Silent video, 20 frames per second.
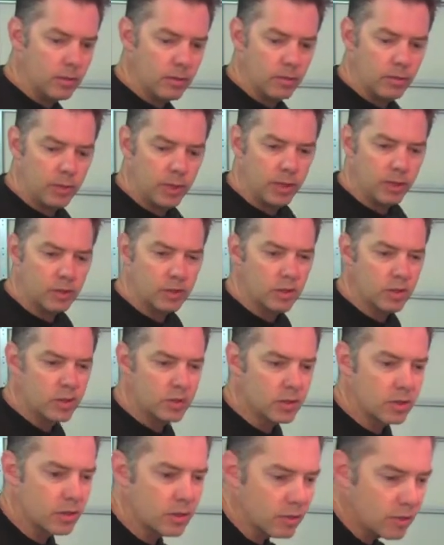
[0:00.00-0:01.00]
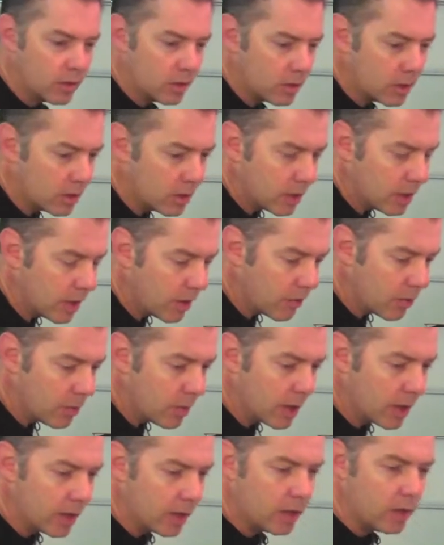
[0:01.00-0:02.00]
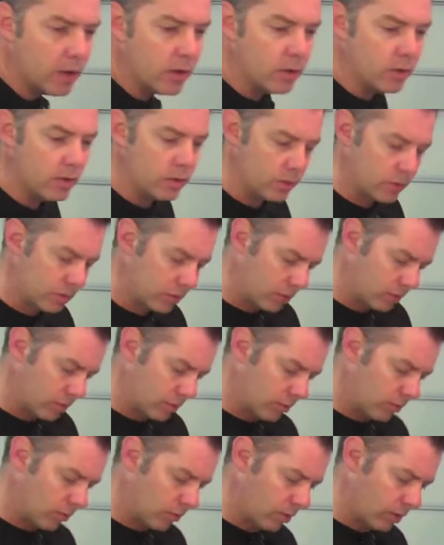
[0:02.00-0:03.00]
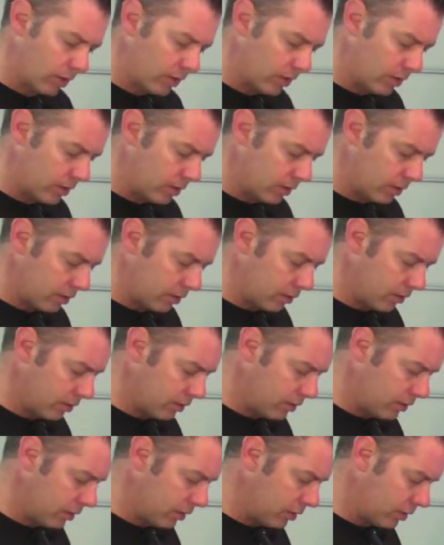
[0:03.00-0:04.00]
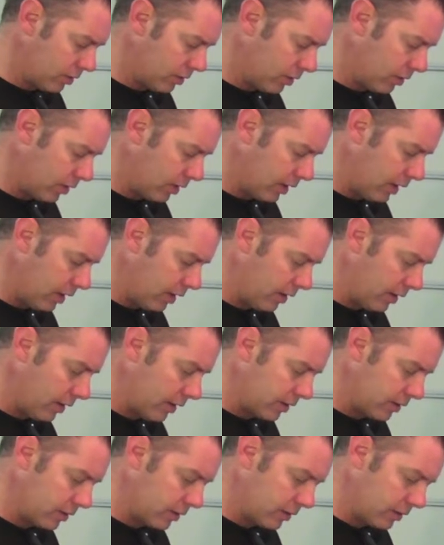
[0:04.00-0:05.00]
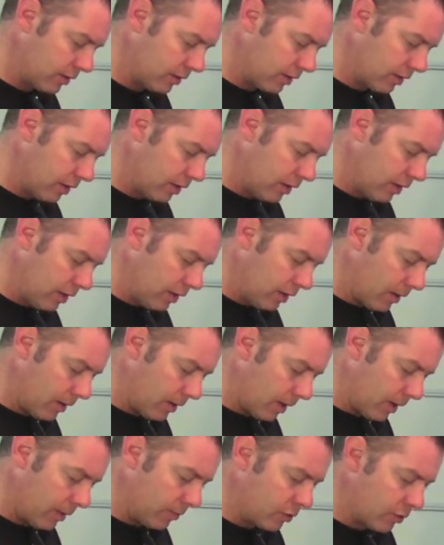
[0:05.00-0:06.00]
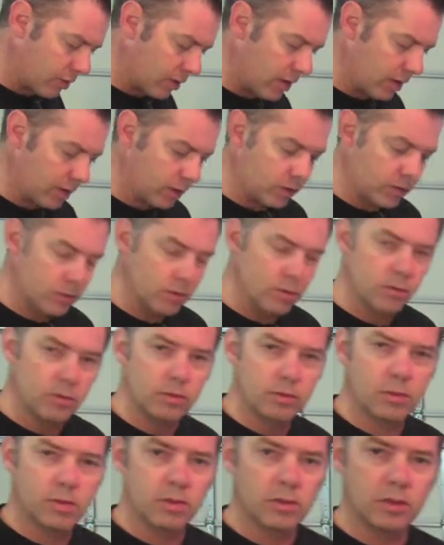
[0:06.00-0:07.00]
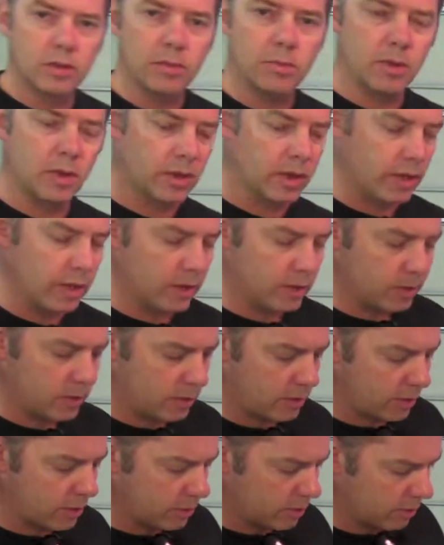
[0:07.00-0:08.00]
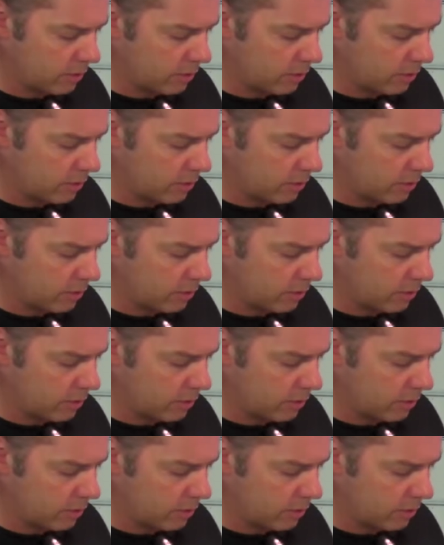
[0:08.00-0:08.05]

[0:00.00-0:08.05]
But just so that everybody knows what this started out as, I'm trying to simulate